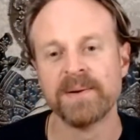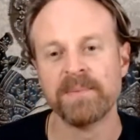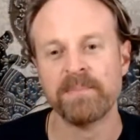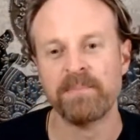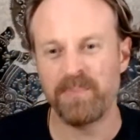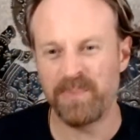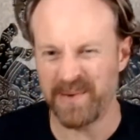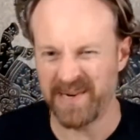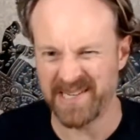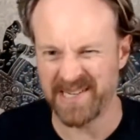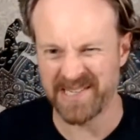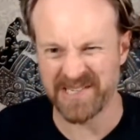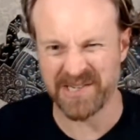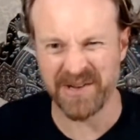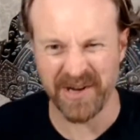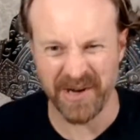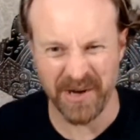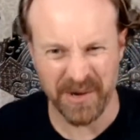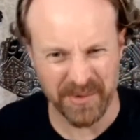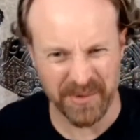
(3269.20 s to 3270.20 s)
but it's
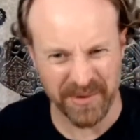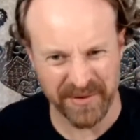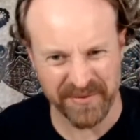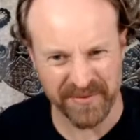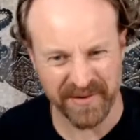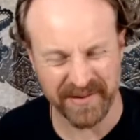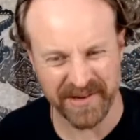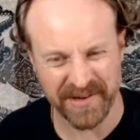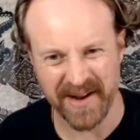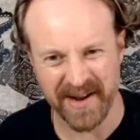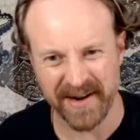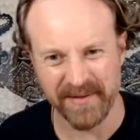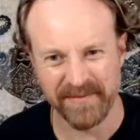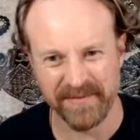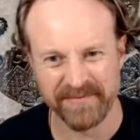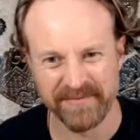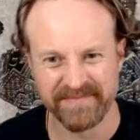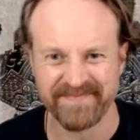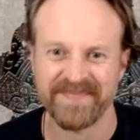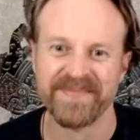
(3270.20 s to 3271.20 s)
got a whole different kind
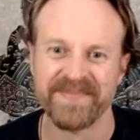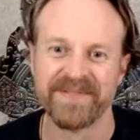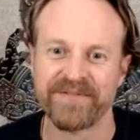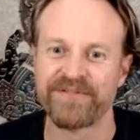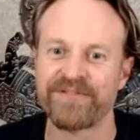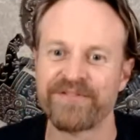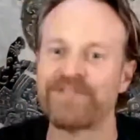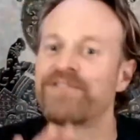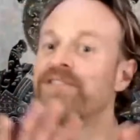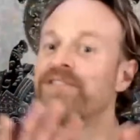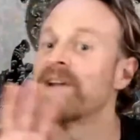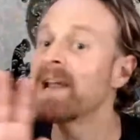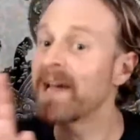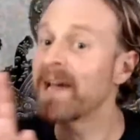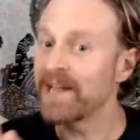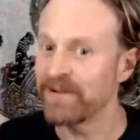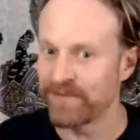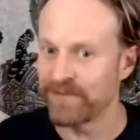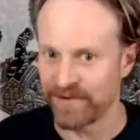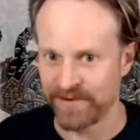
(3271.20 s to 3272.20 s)
of
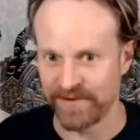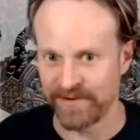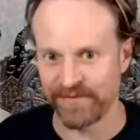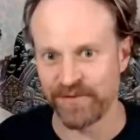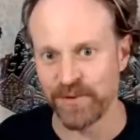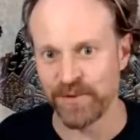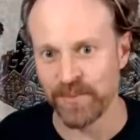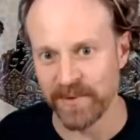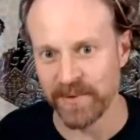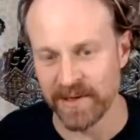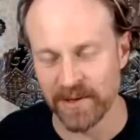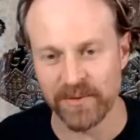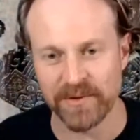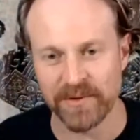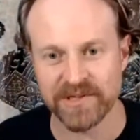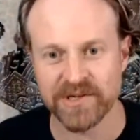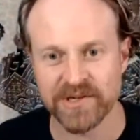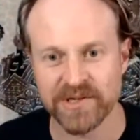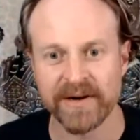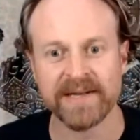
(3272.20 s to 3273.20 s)
flavor, if you will, or
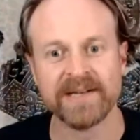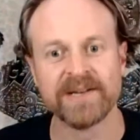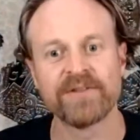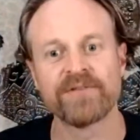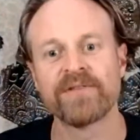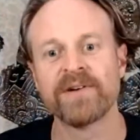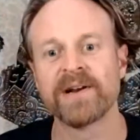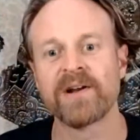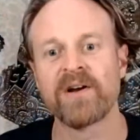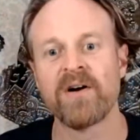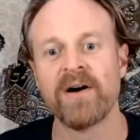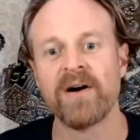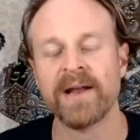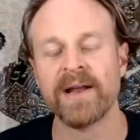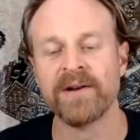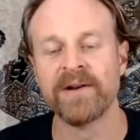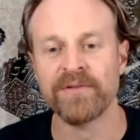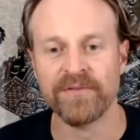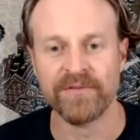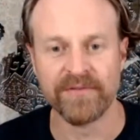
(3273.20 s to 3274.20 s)
it's got a different
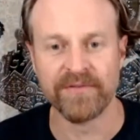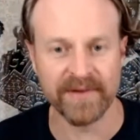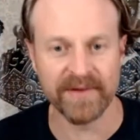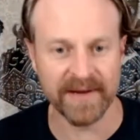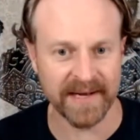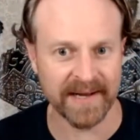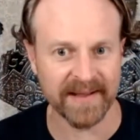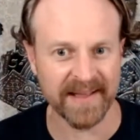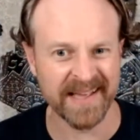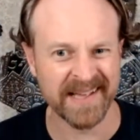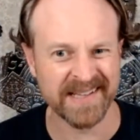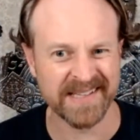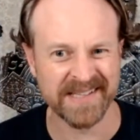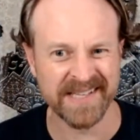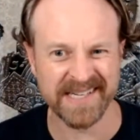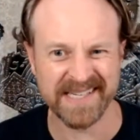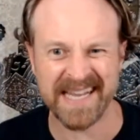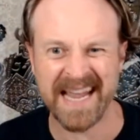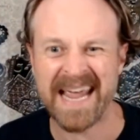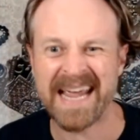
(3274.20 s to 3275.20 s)
kind of,
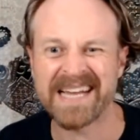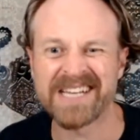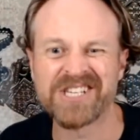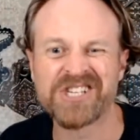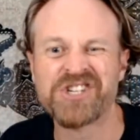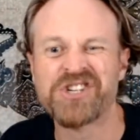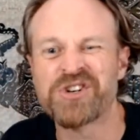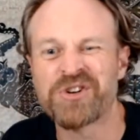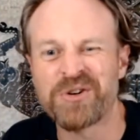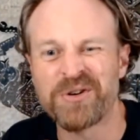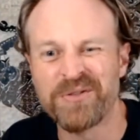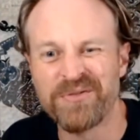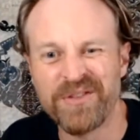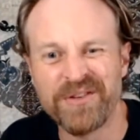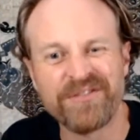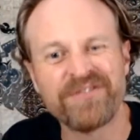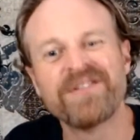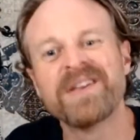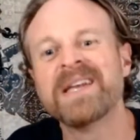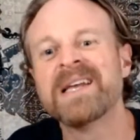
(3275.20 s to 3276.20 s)
the texture of the
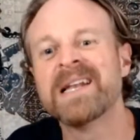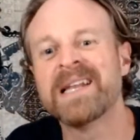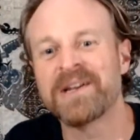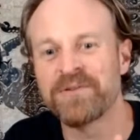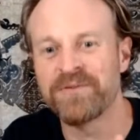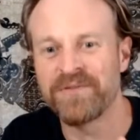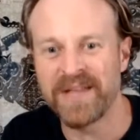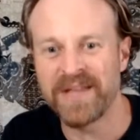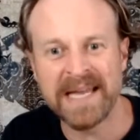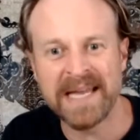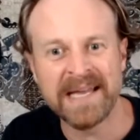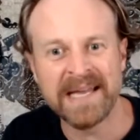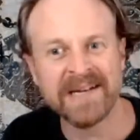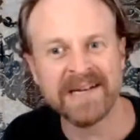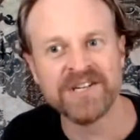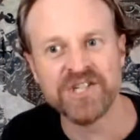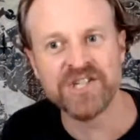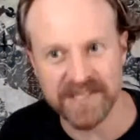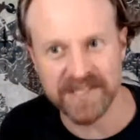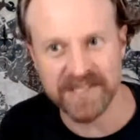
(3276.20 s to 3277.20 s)
feeling of the
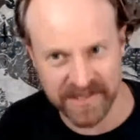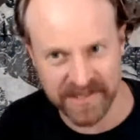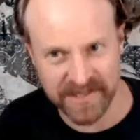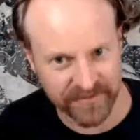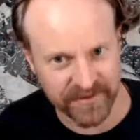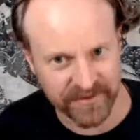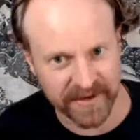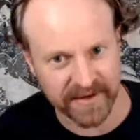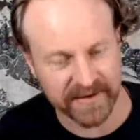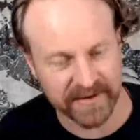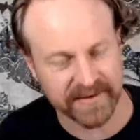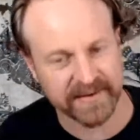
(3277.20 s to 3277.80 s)
energy is different.